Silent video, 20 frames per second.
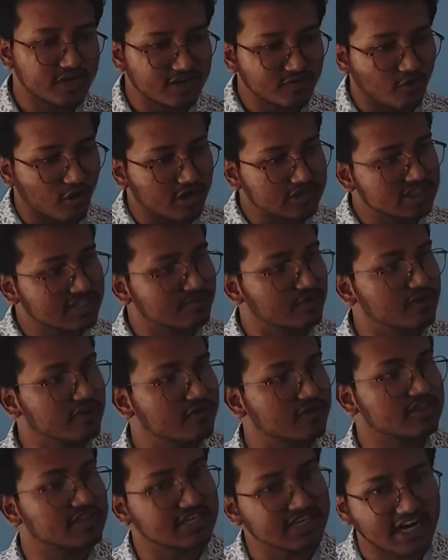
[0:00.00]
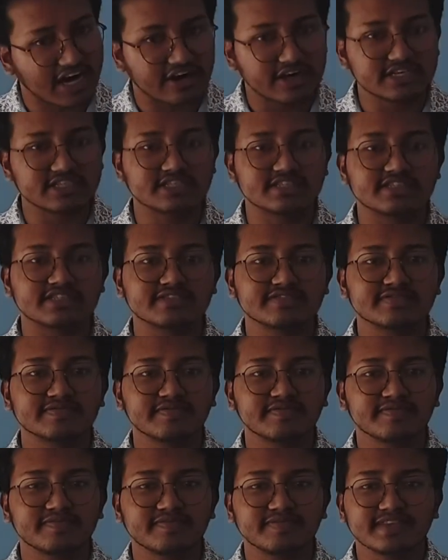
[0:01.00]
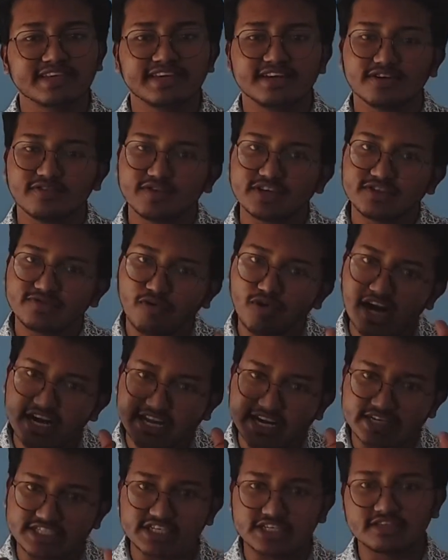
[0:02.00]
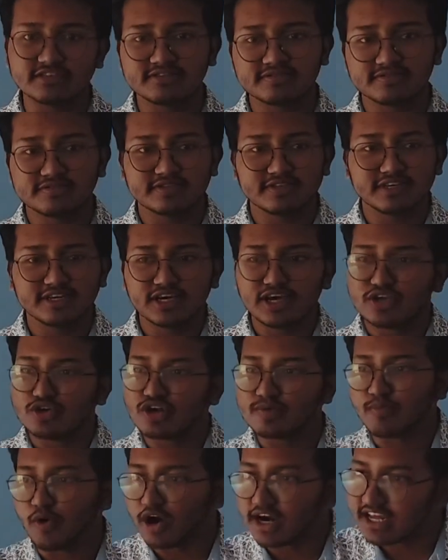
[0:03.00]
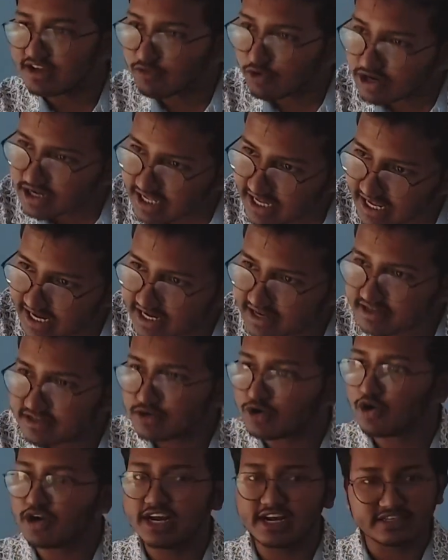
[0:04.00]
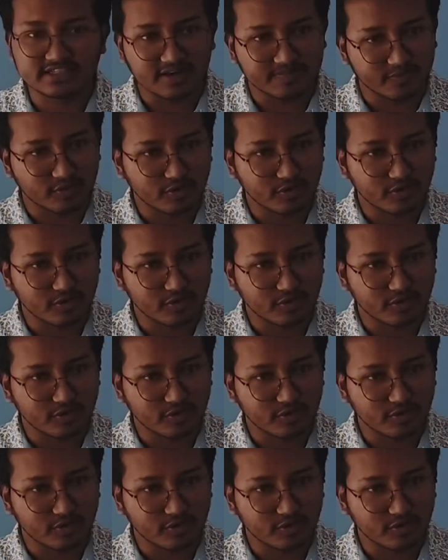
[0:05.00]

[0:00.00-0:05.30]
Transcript: you can watch the movie for 3 hours with full attention. Your body won't ache, you don't need a